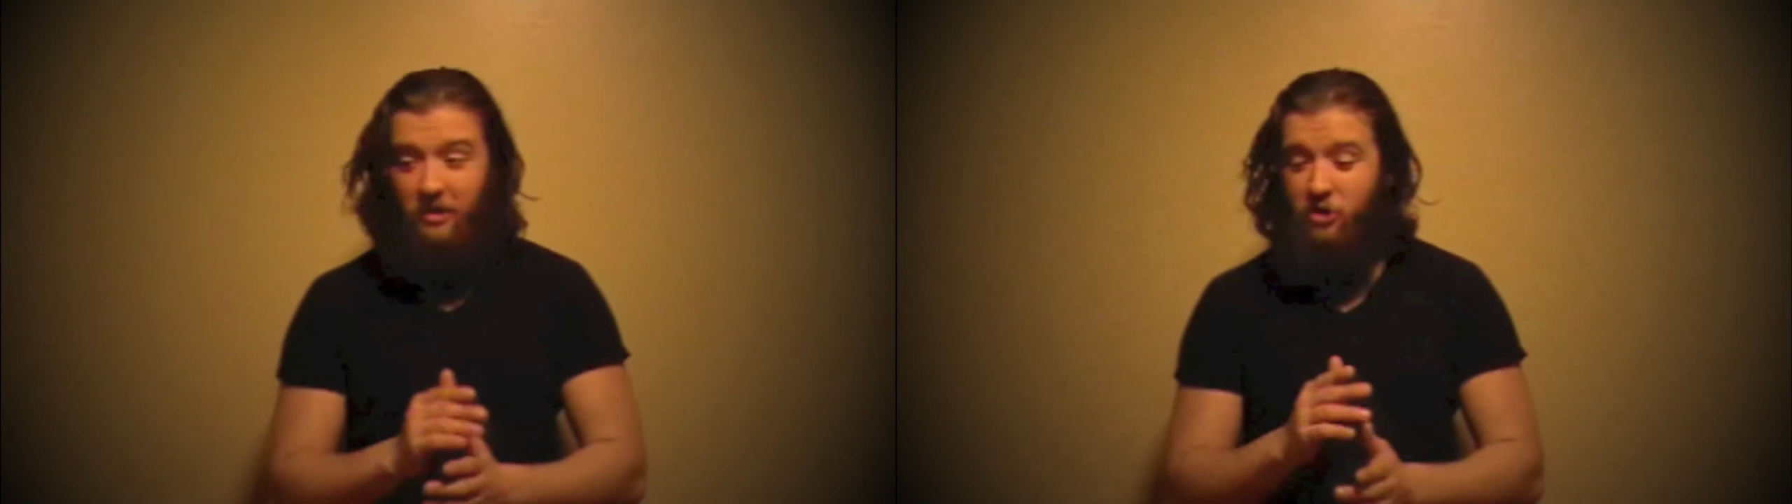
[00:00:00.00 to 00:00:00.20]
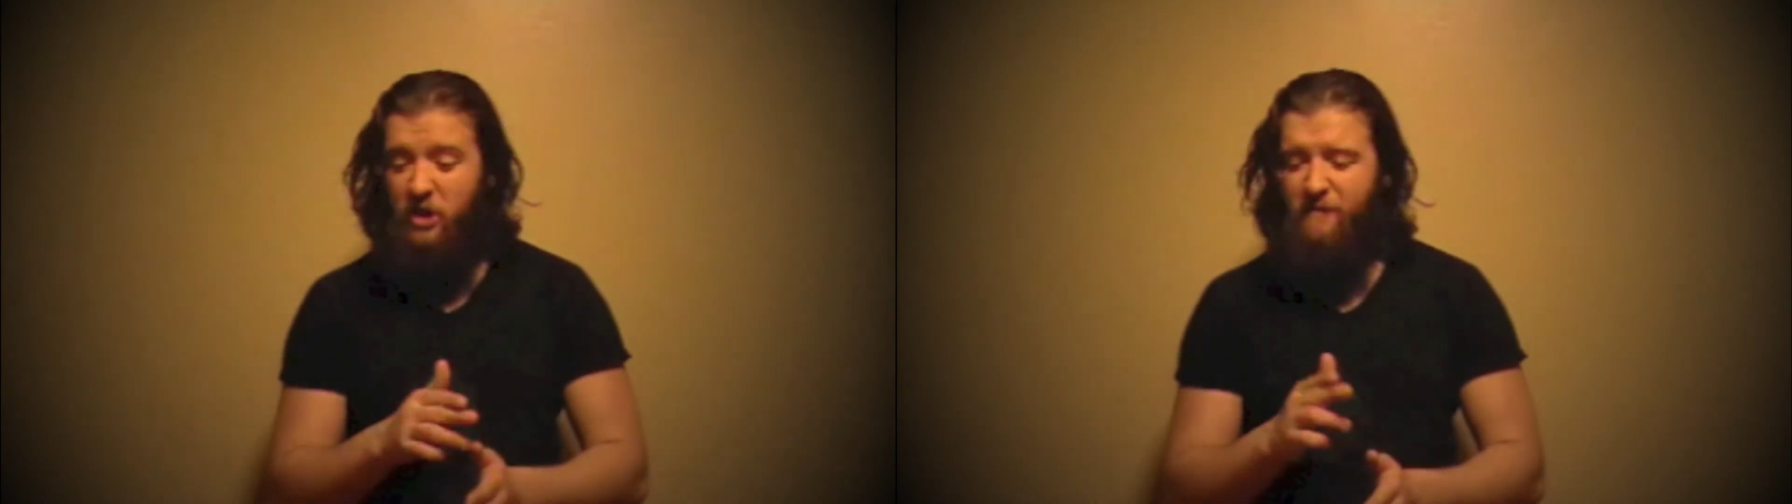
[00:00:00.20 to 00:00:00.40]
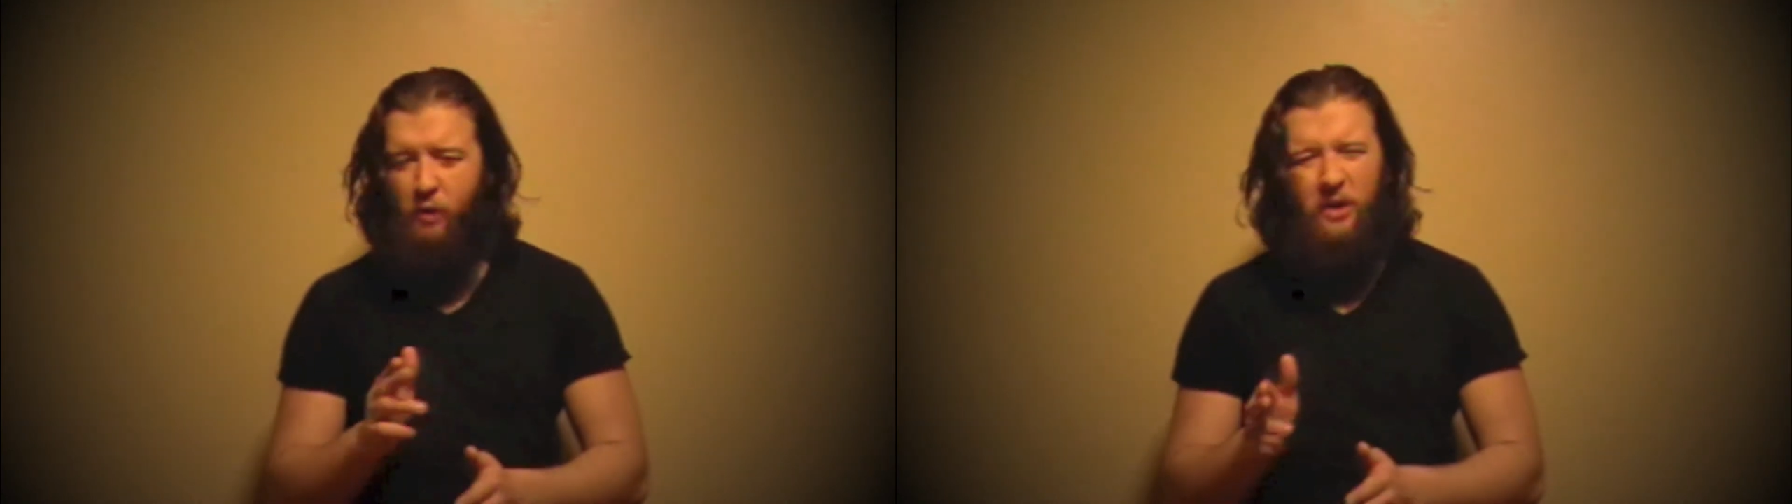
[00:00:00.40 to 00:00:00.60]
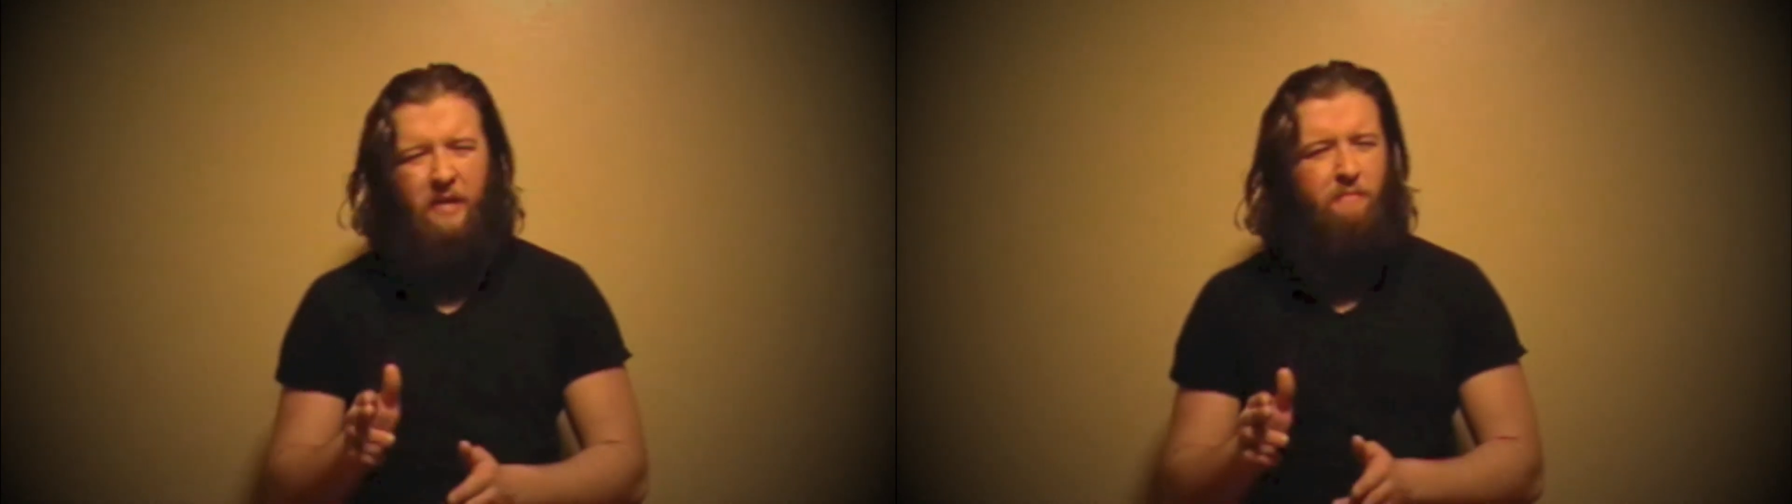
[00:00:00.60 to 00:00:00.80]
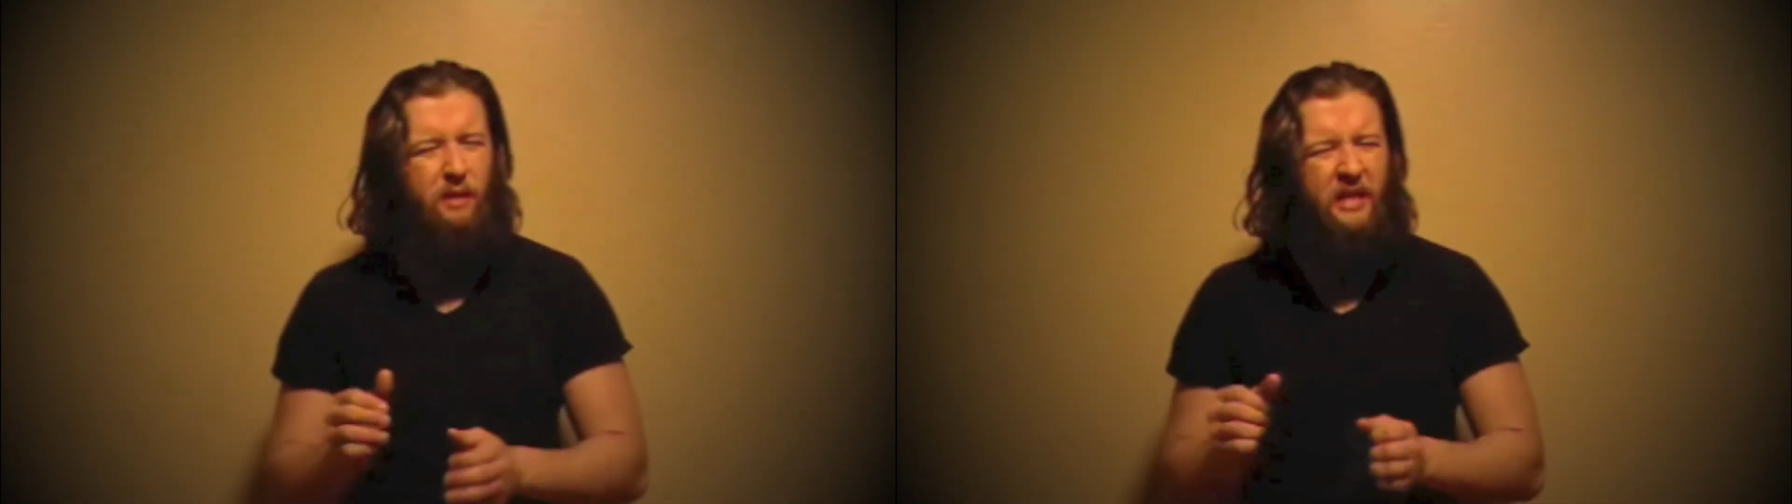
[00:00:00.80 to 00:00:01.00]
and she for
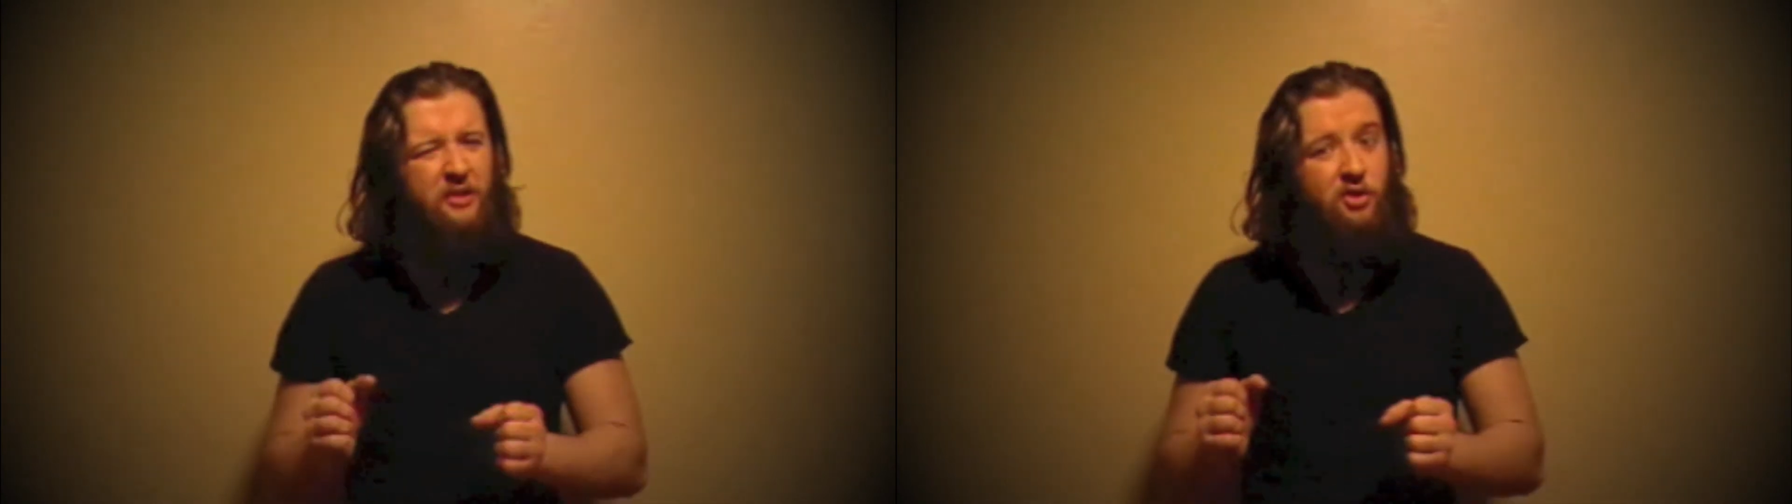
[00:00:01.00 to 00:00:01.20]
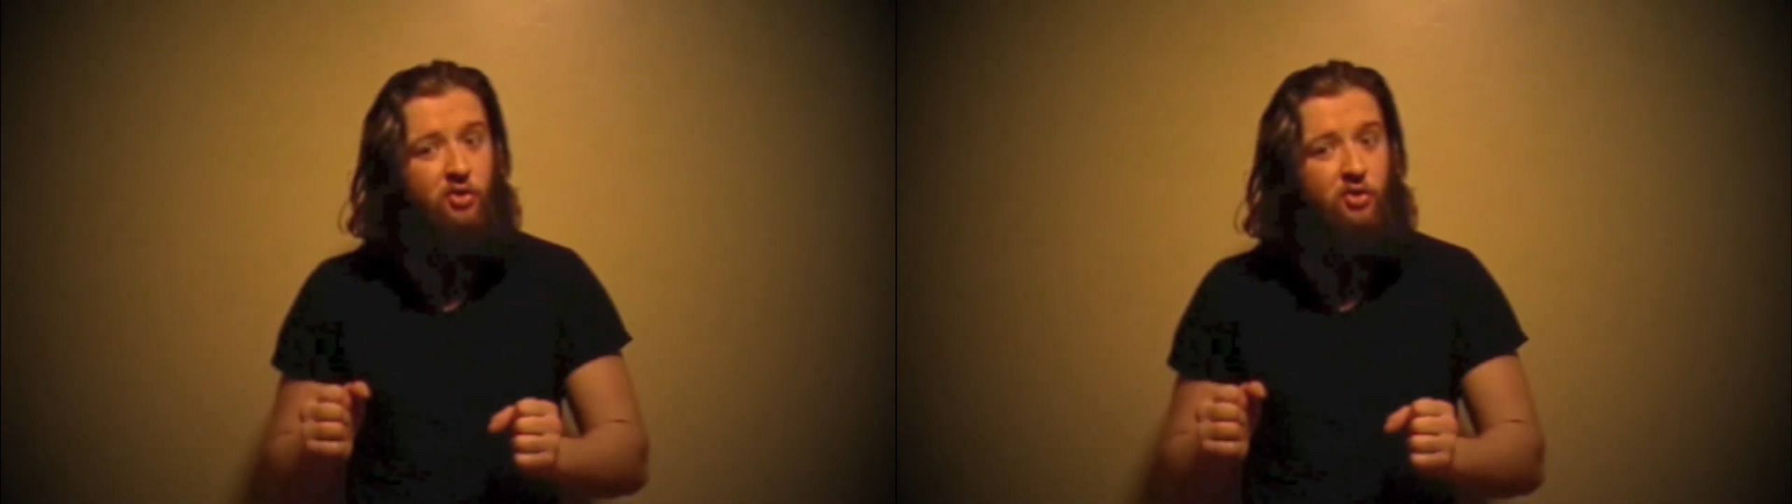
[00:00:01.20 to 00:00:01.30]
him pleads